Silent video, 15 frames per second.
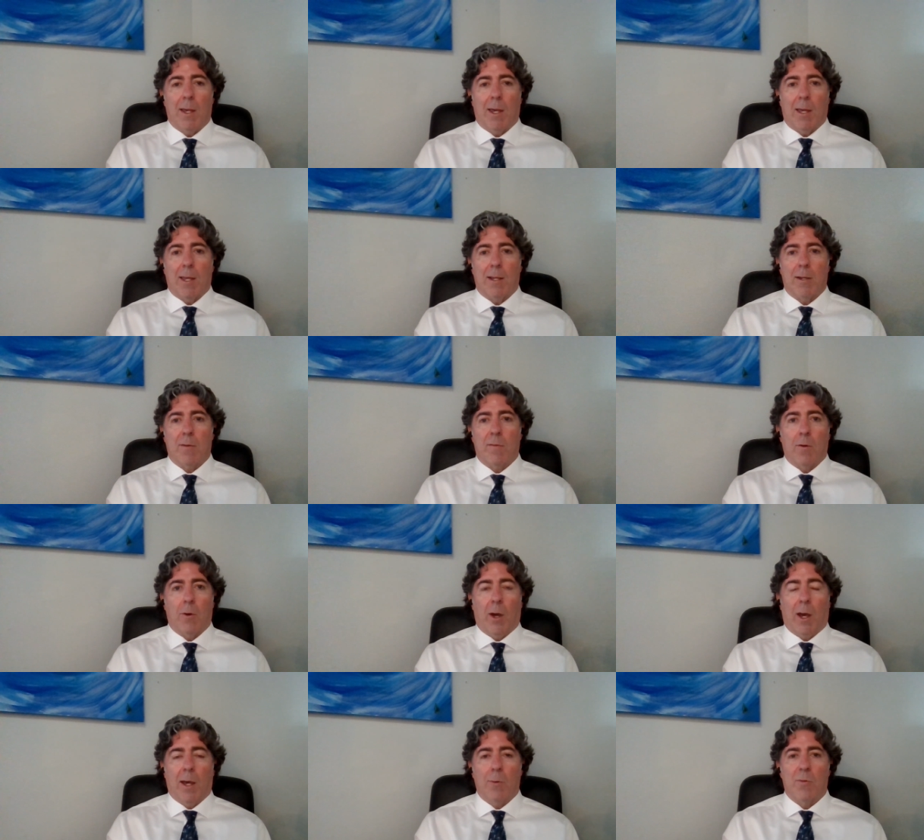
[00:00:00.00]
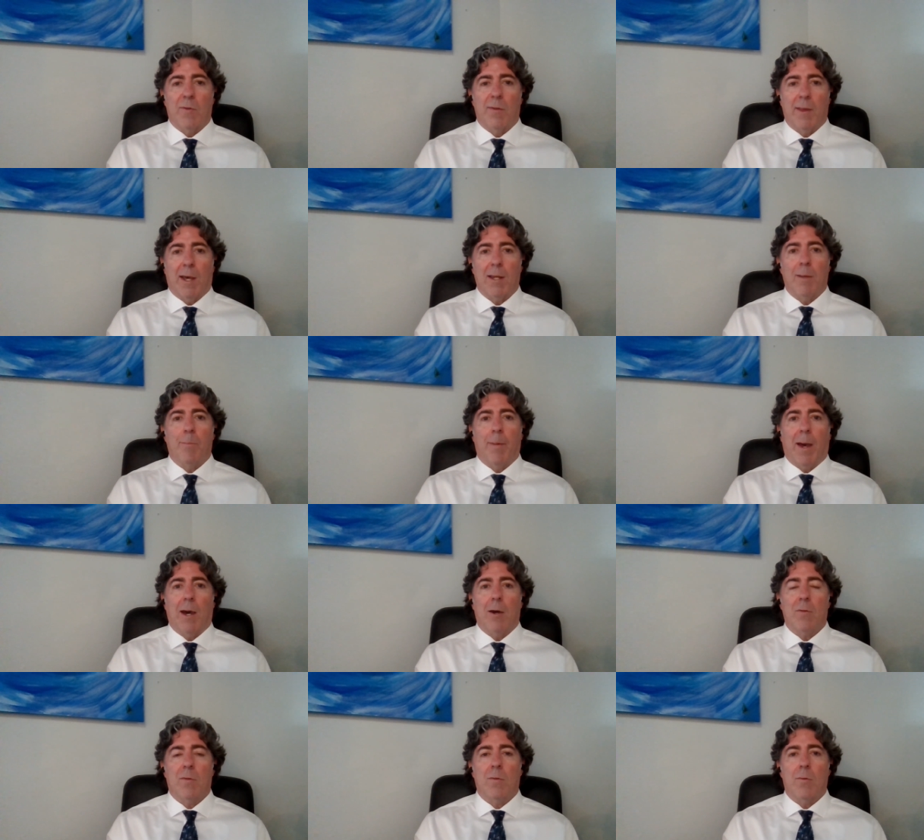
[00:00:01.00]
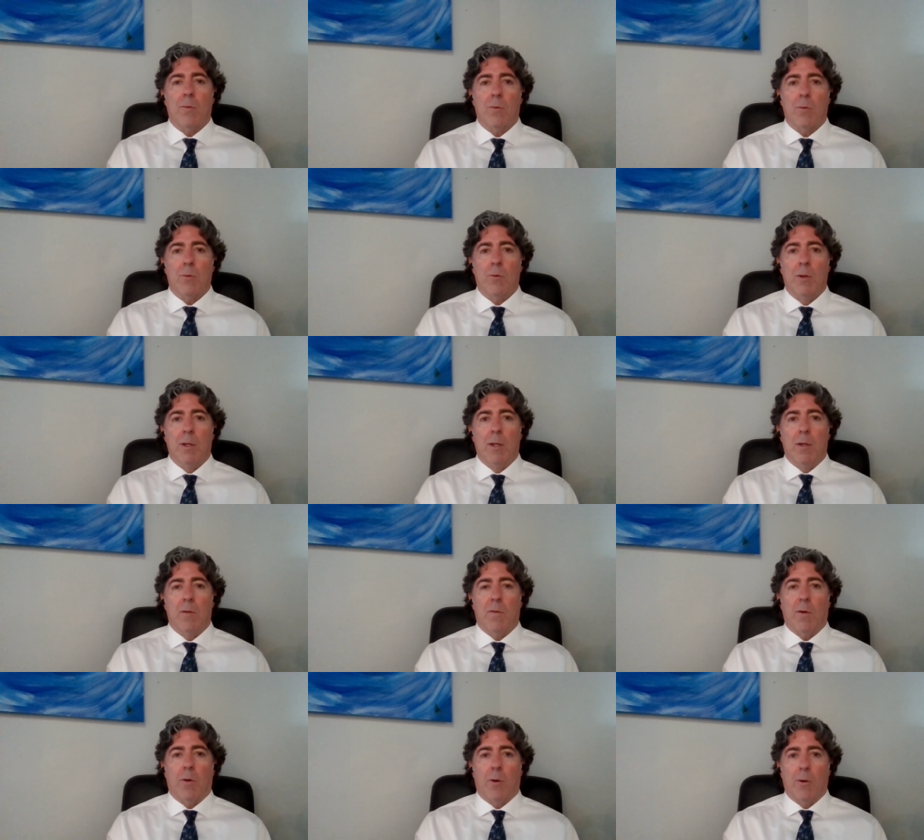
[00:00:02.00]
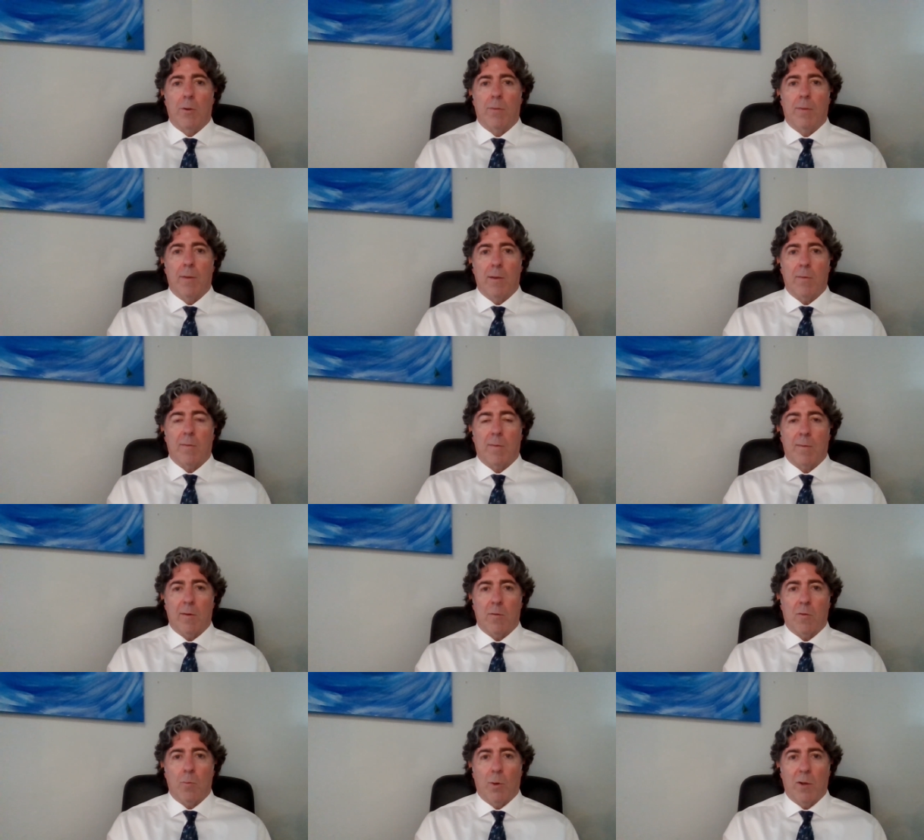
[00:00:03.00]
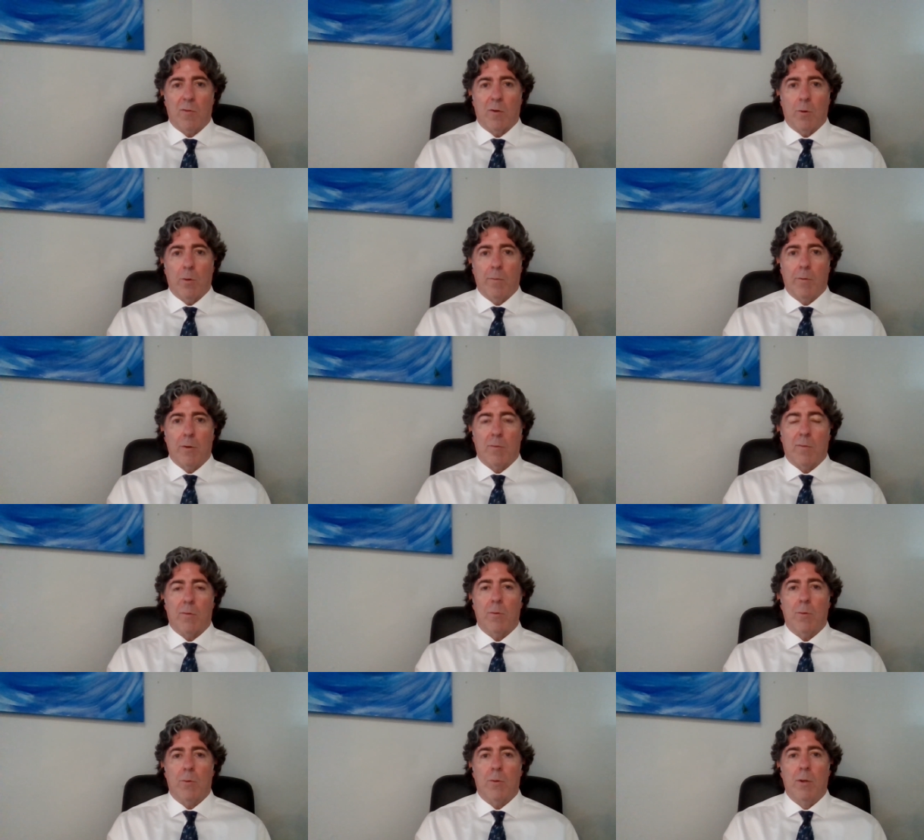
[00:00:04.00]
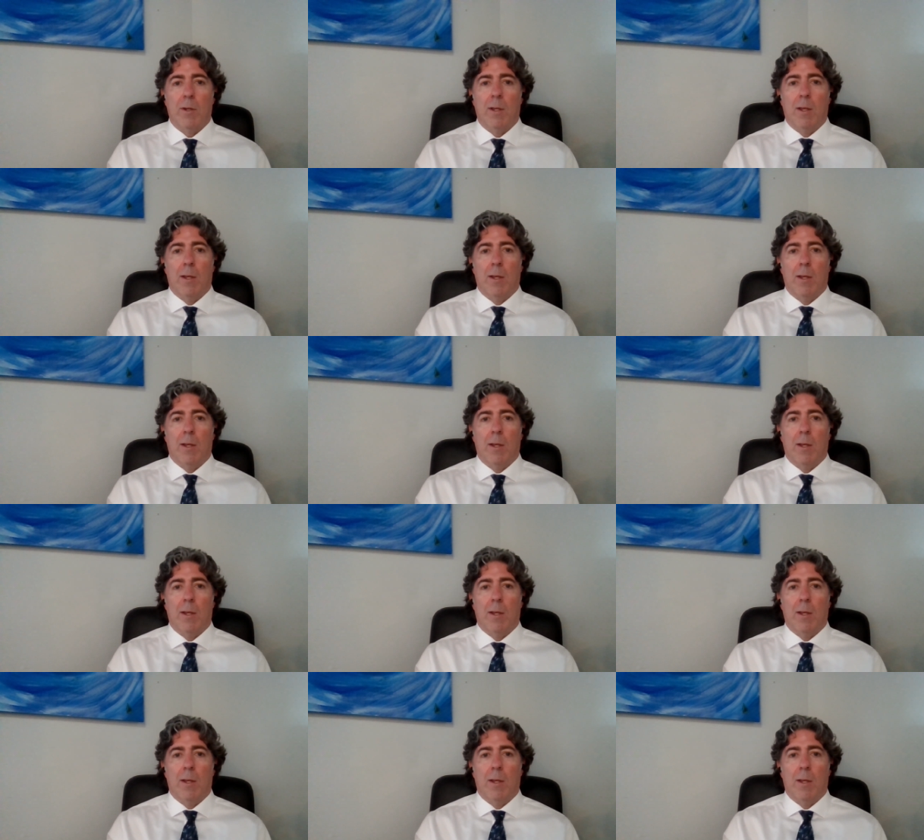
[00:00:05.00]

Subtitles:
and so I was not about to turn this situation over to